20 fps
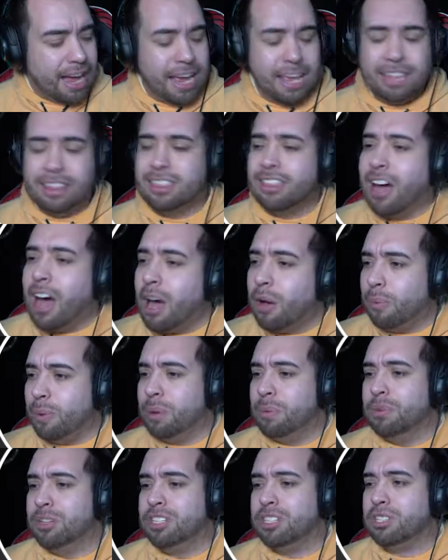I thought we
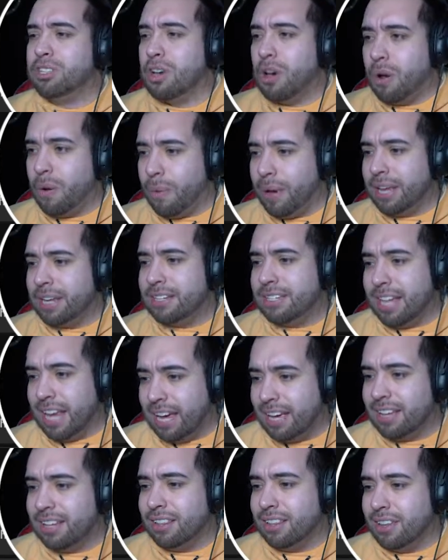would just go and
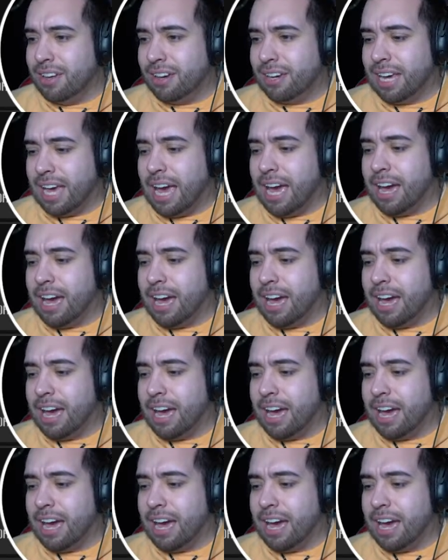take a look